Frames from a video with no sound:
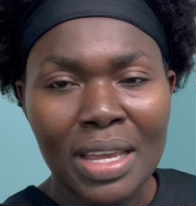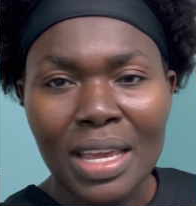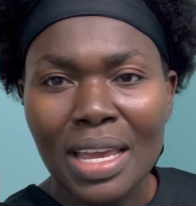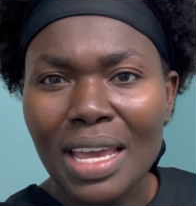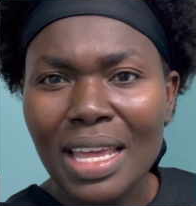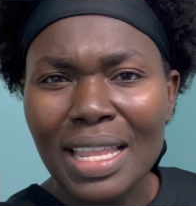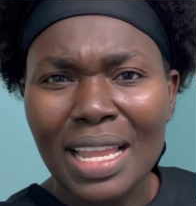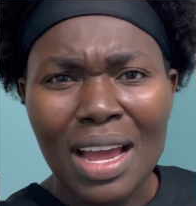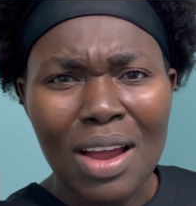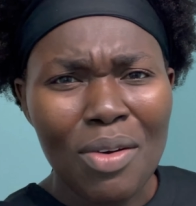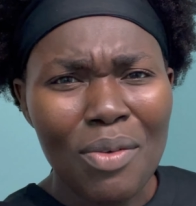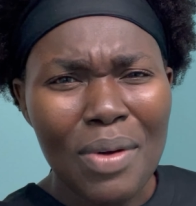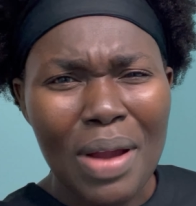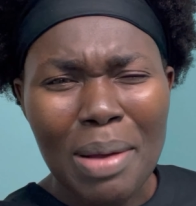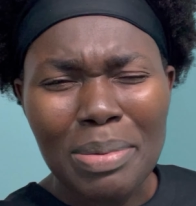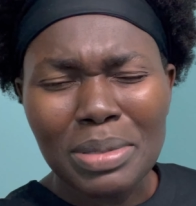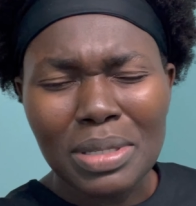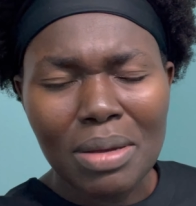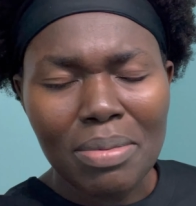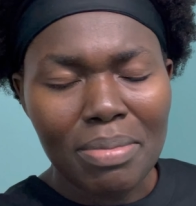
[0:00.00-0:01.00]
And that
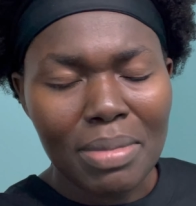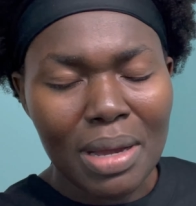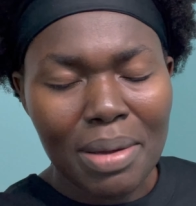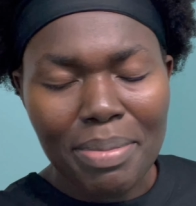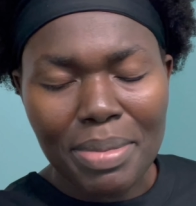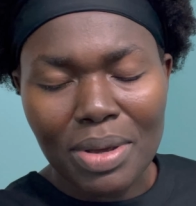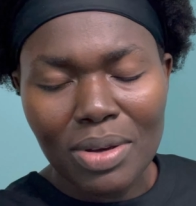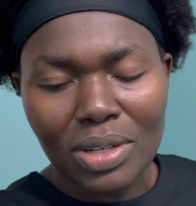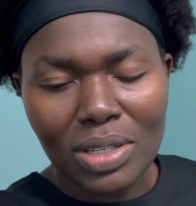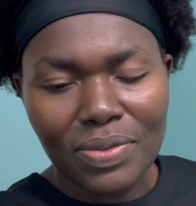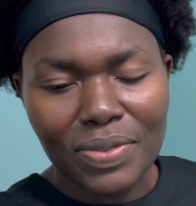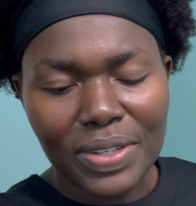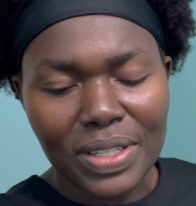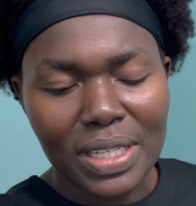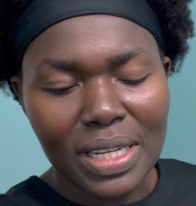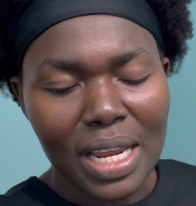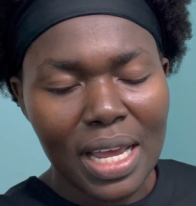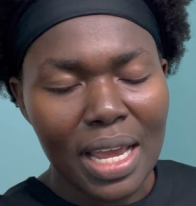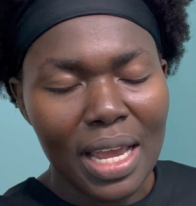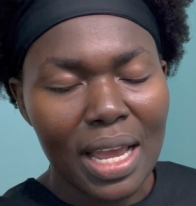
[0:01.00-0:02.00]
wraps up my meals for
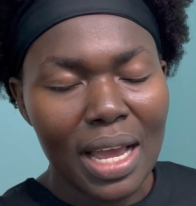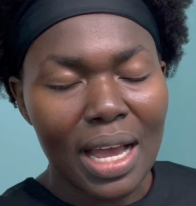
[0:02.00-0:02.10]
today.